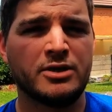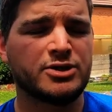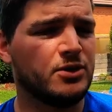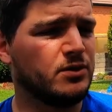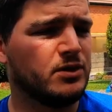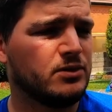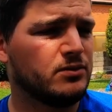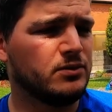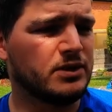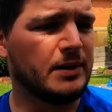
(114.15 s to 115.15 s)
So
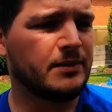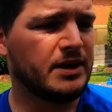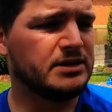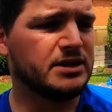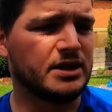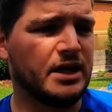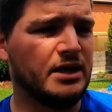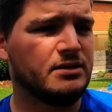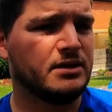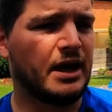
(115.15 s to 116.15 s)
we'll get into the
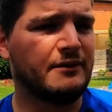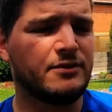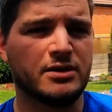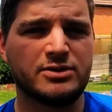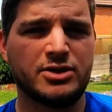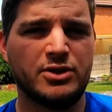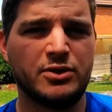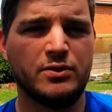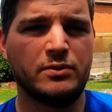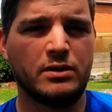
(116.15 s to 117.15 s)
kit. I've got
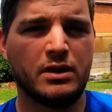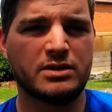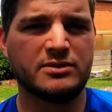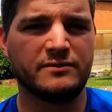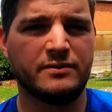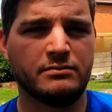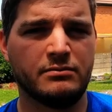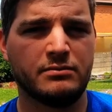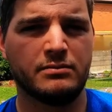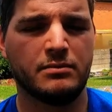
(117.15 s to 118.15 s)
lots of
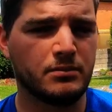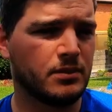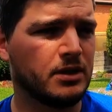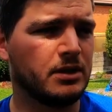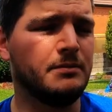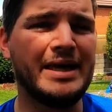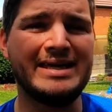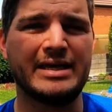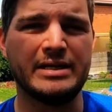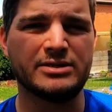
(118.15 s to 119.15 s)
the
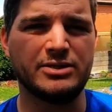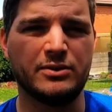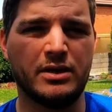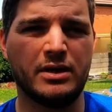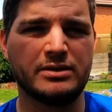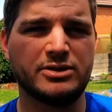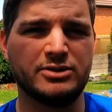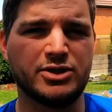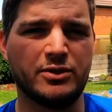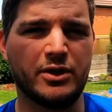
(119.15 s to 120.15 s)
main kit to
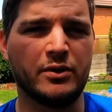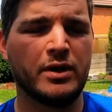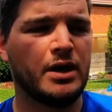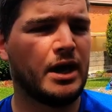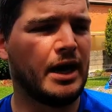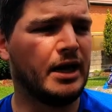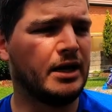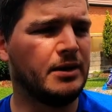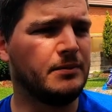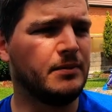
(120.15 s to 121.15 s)
show you,
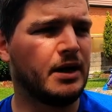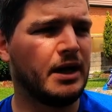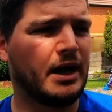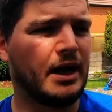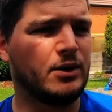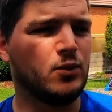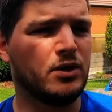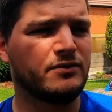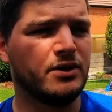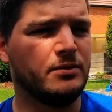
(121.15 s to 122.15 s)
and
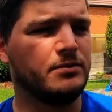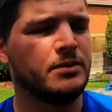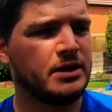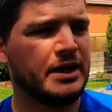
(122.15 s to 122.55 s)
one of them